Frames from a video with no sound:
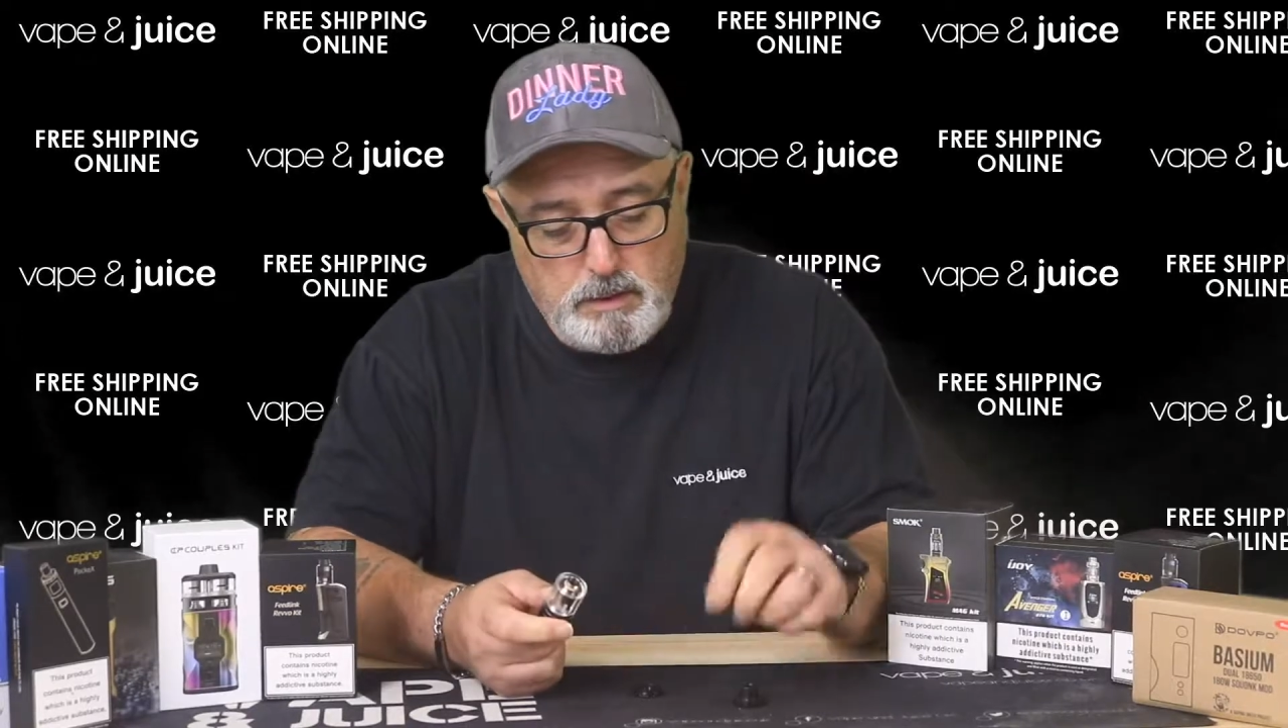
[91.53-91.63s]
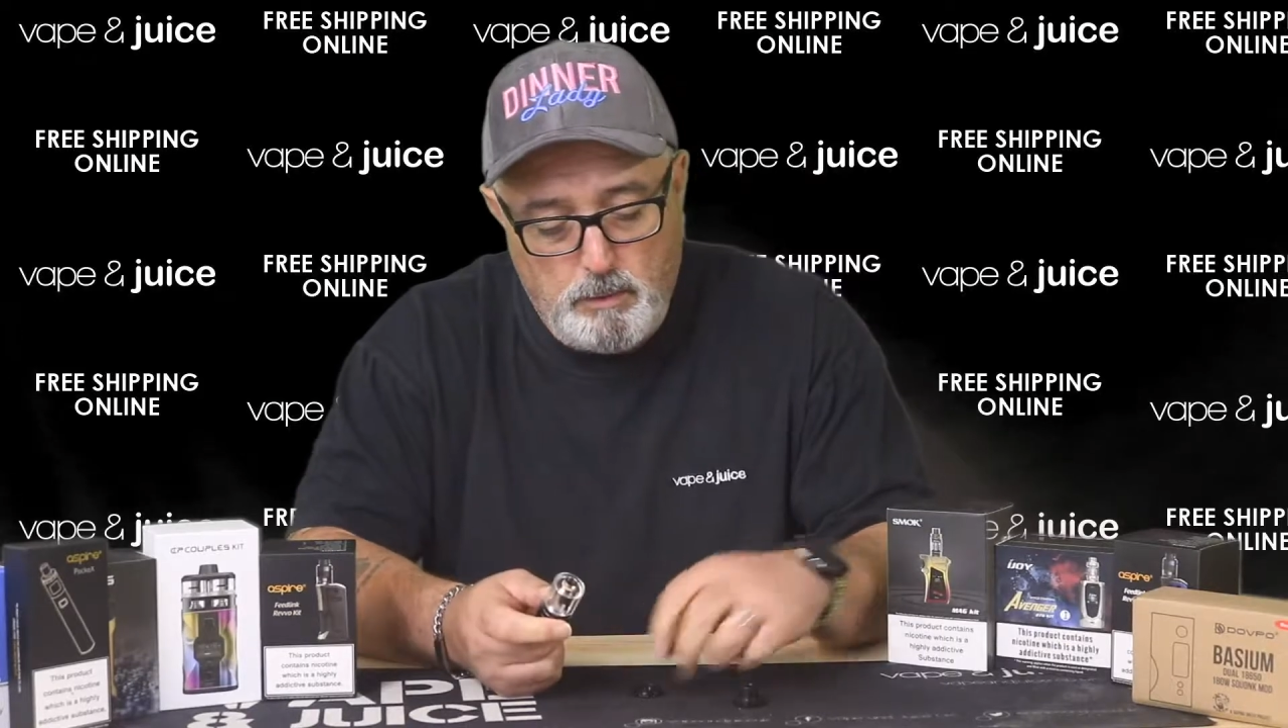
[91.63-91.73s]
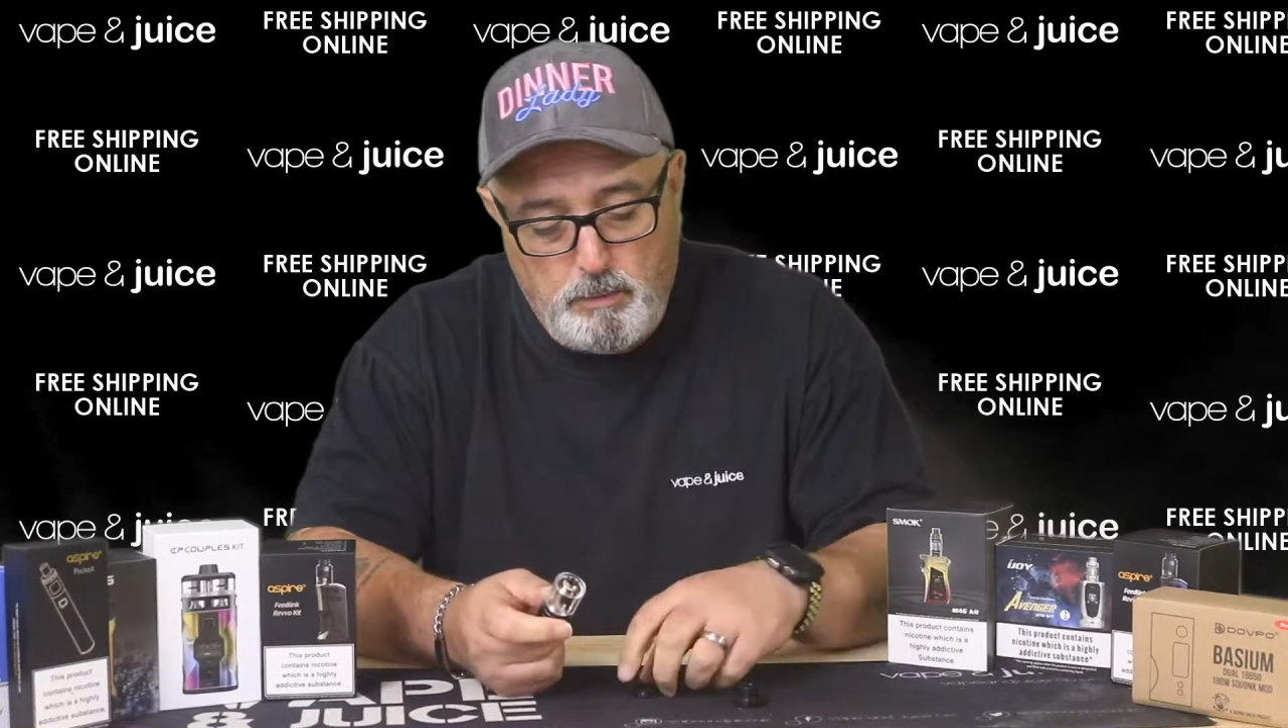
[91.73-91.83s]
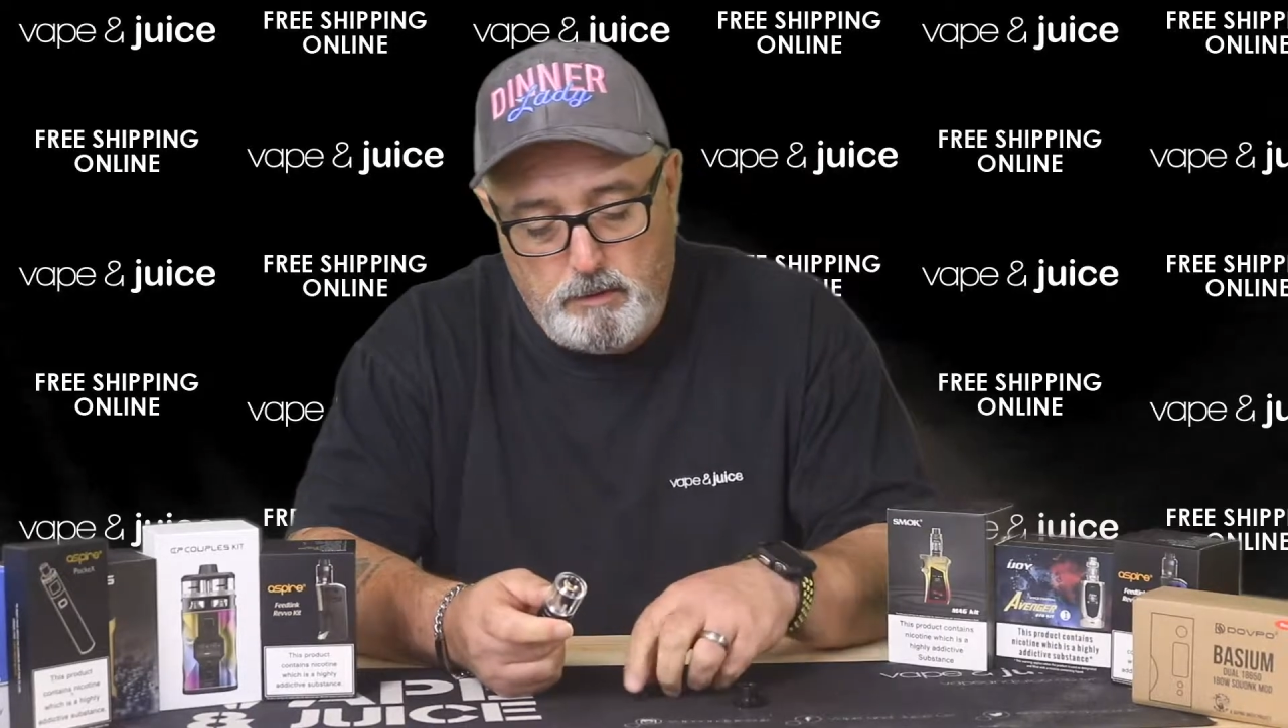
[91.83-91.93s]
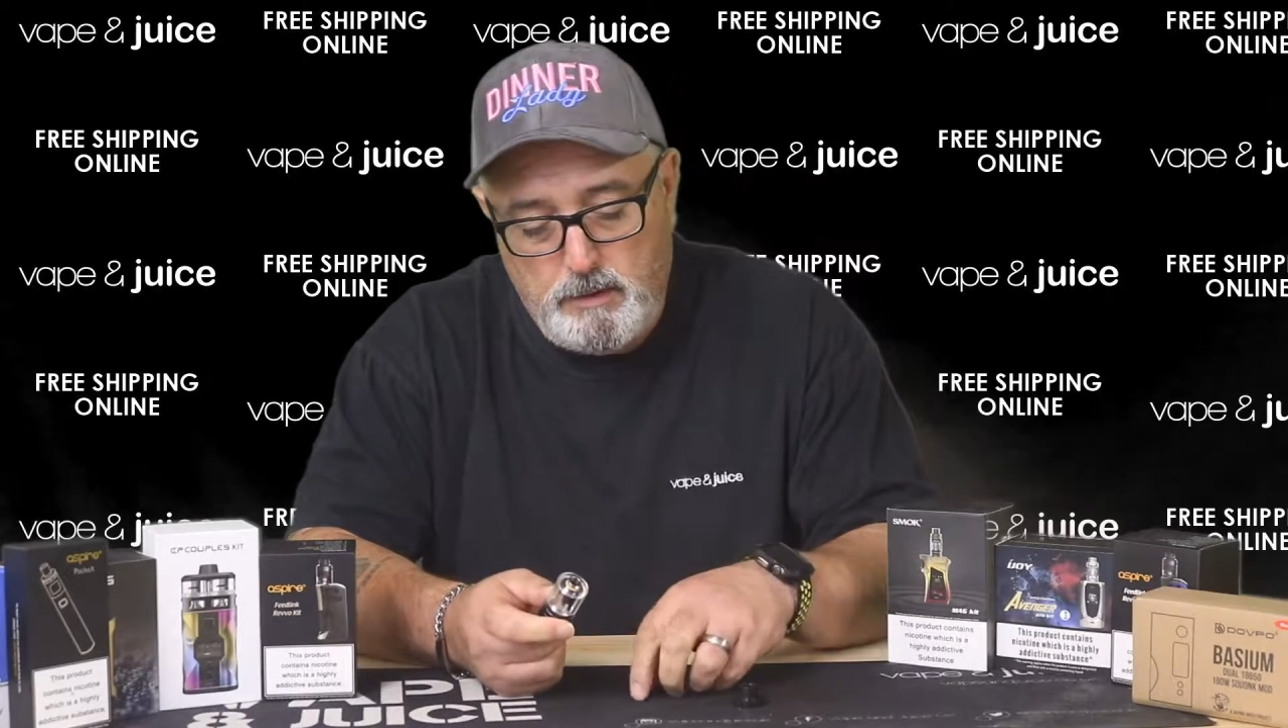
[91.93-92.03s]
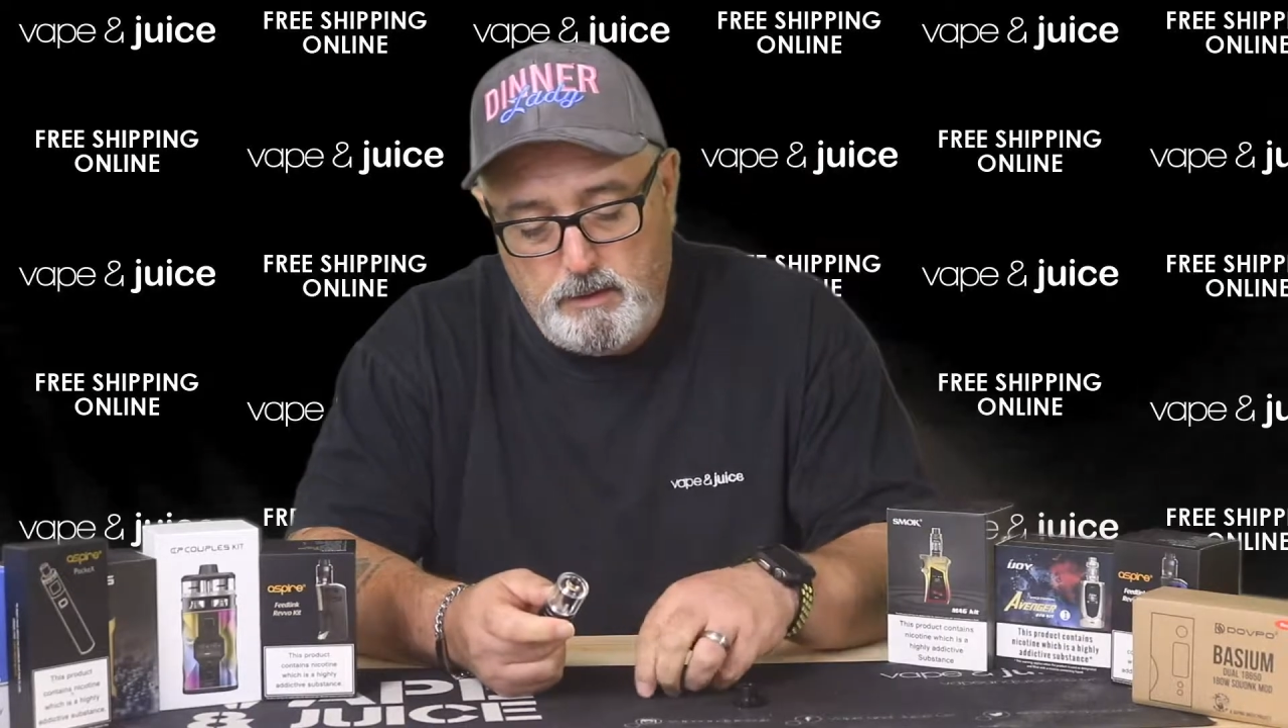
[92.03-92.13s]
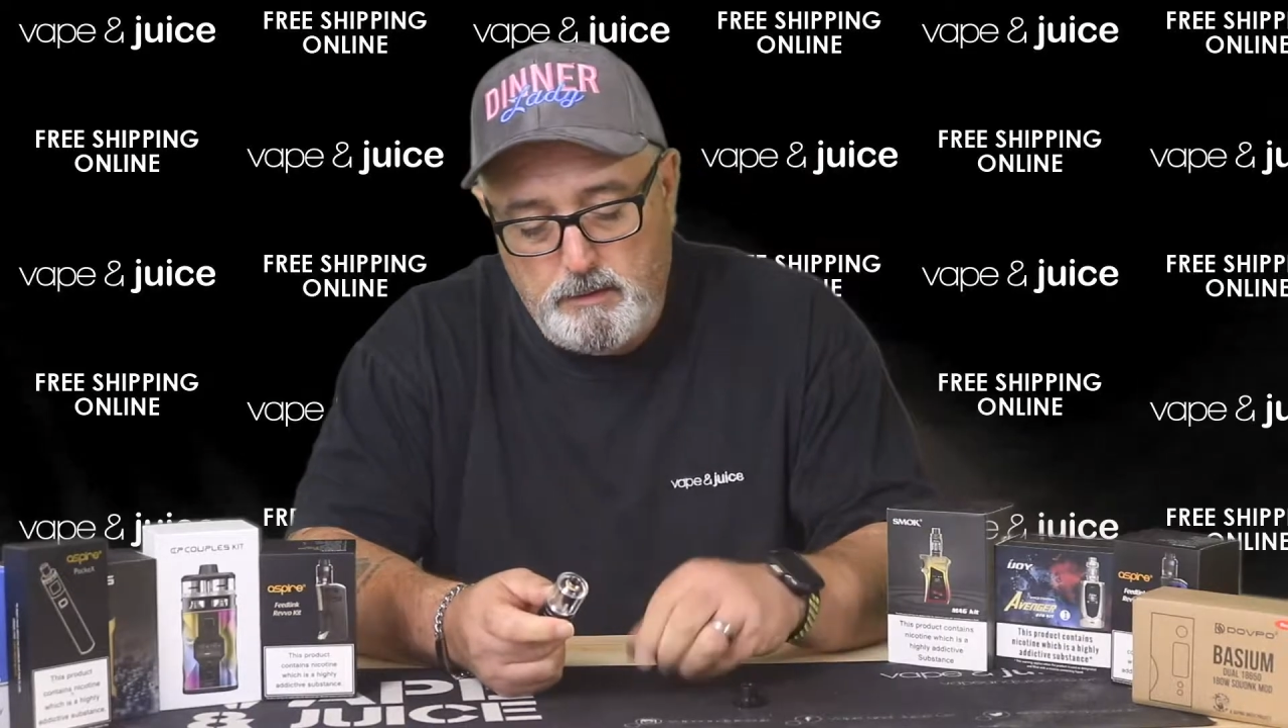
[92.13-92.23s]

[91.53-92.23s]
don't worry.